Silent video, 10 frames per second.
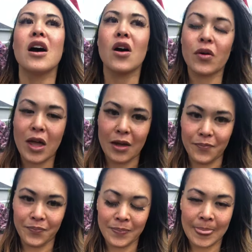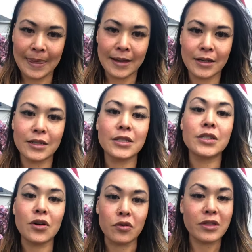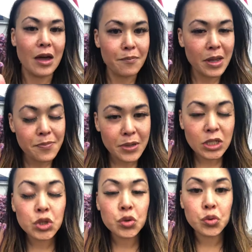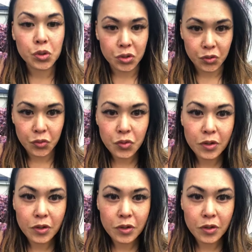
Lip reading: Okay, so that might be true.